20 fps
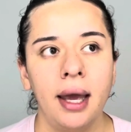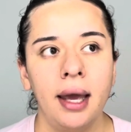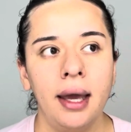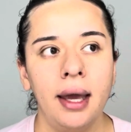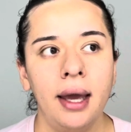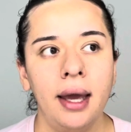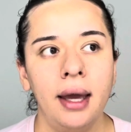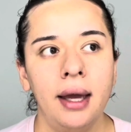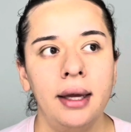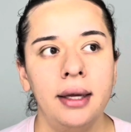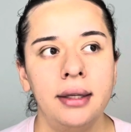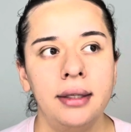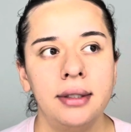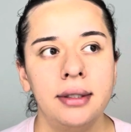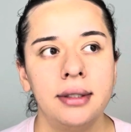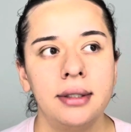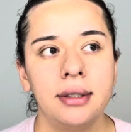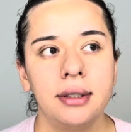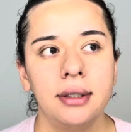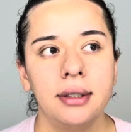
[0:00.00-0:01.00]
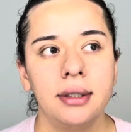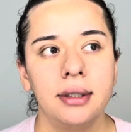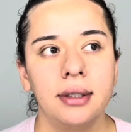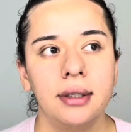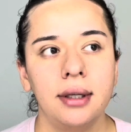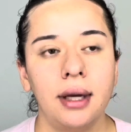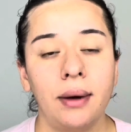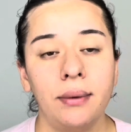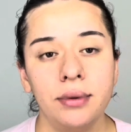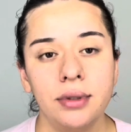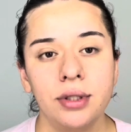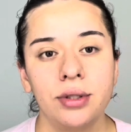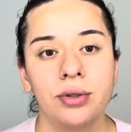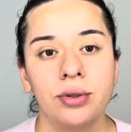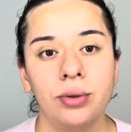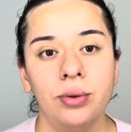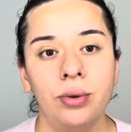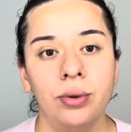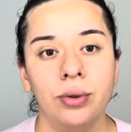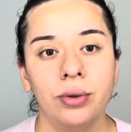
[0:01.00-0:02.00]
and I was in
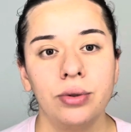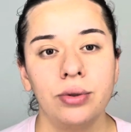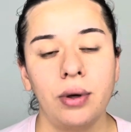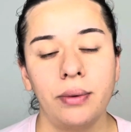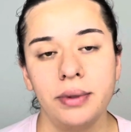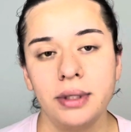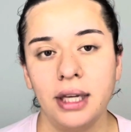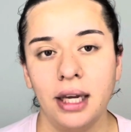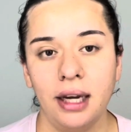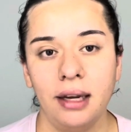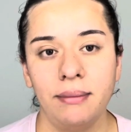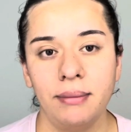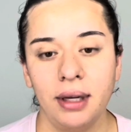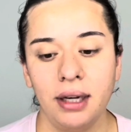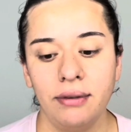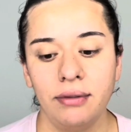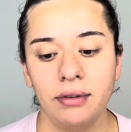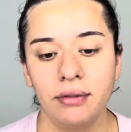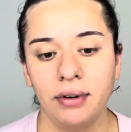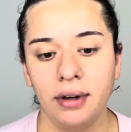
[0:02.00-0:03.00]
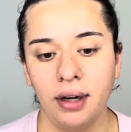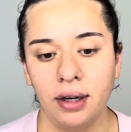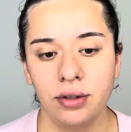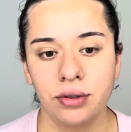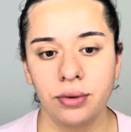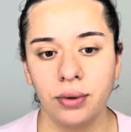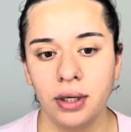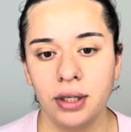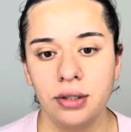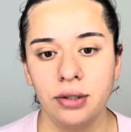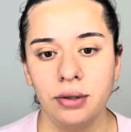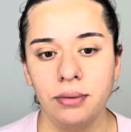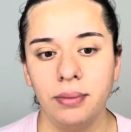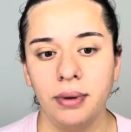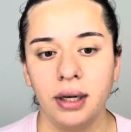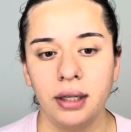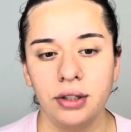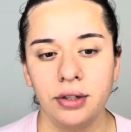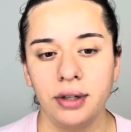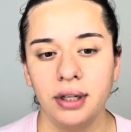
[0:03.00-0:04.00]
school, so I was getting money from financial aid too.
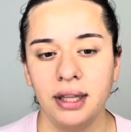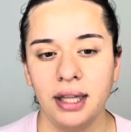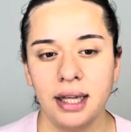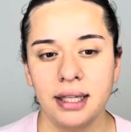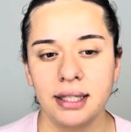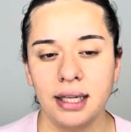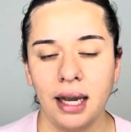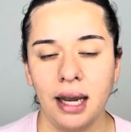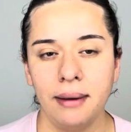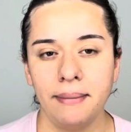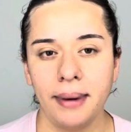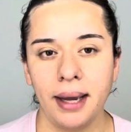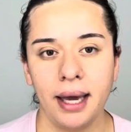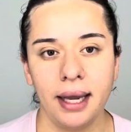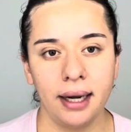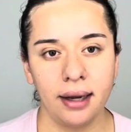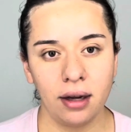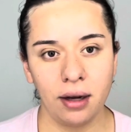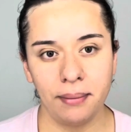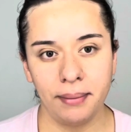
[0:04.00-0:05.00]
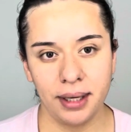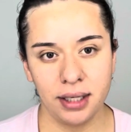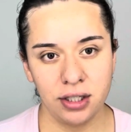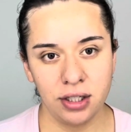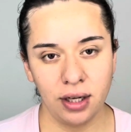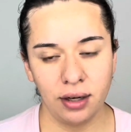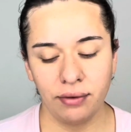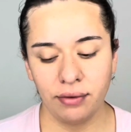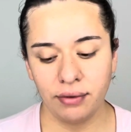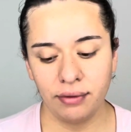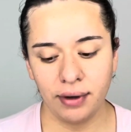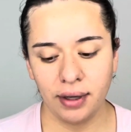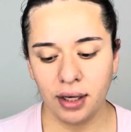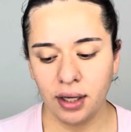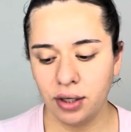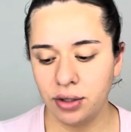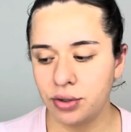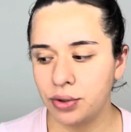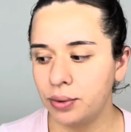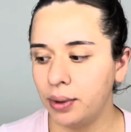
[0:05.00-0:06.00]
But during that time, I hadn't got my check for
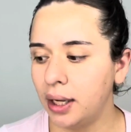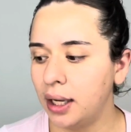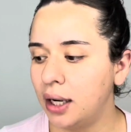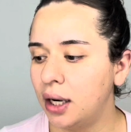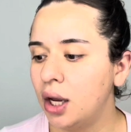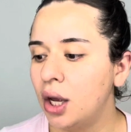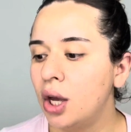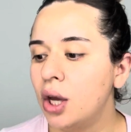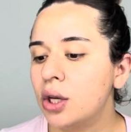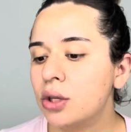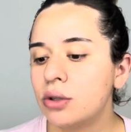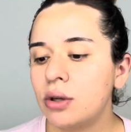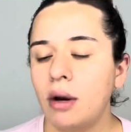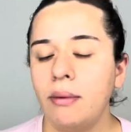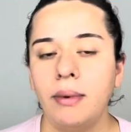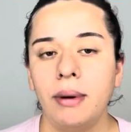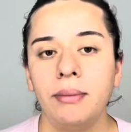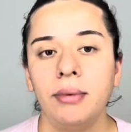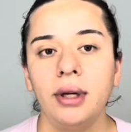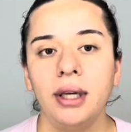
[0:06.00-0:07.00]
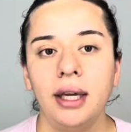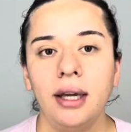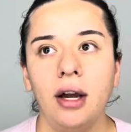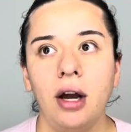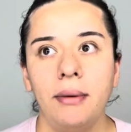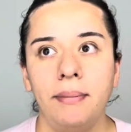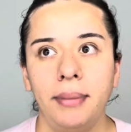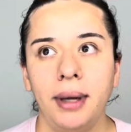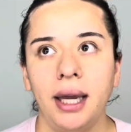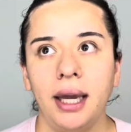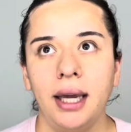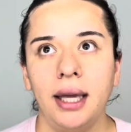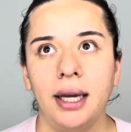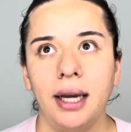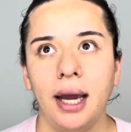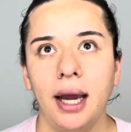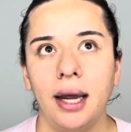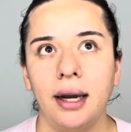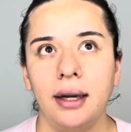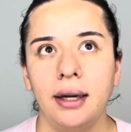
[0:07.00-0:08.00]
financial aid. So I remember he got paid,
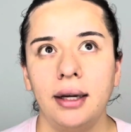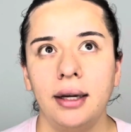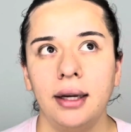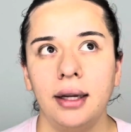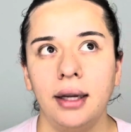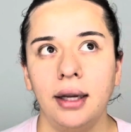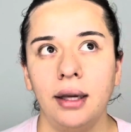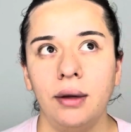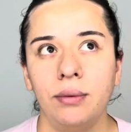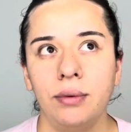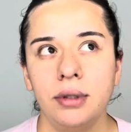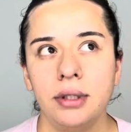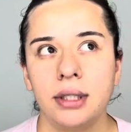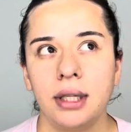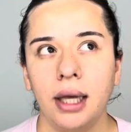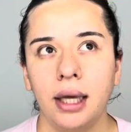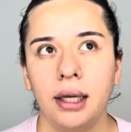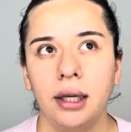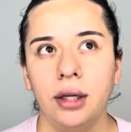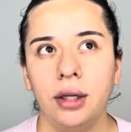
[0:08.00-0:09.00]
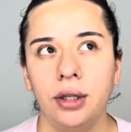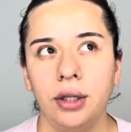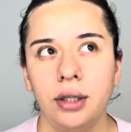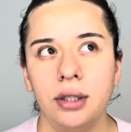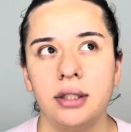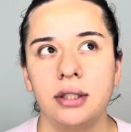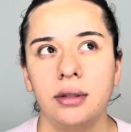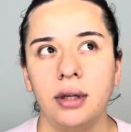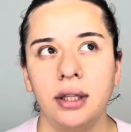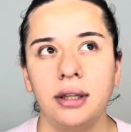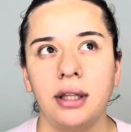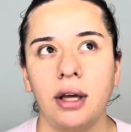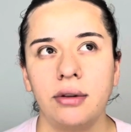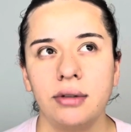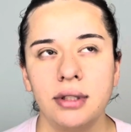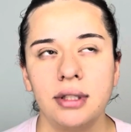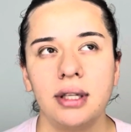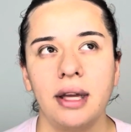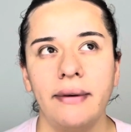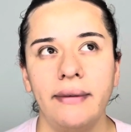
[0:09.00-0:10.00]
and it was like a good
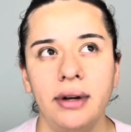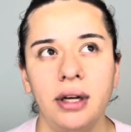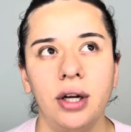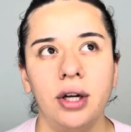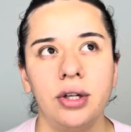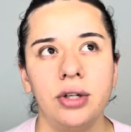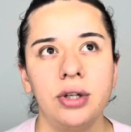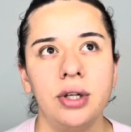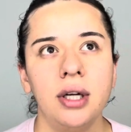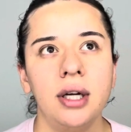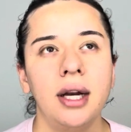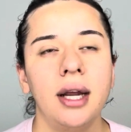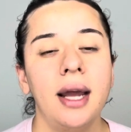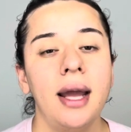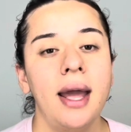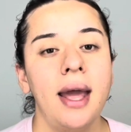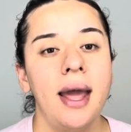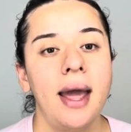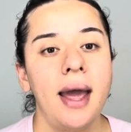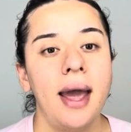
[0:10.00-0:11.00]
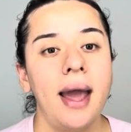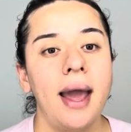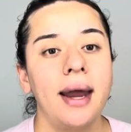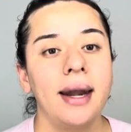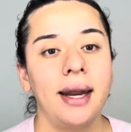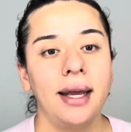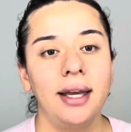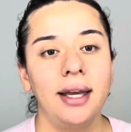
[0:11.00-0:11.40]
1,700. And I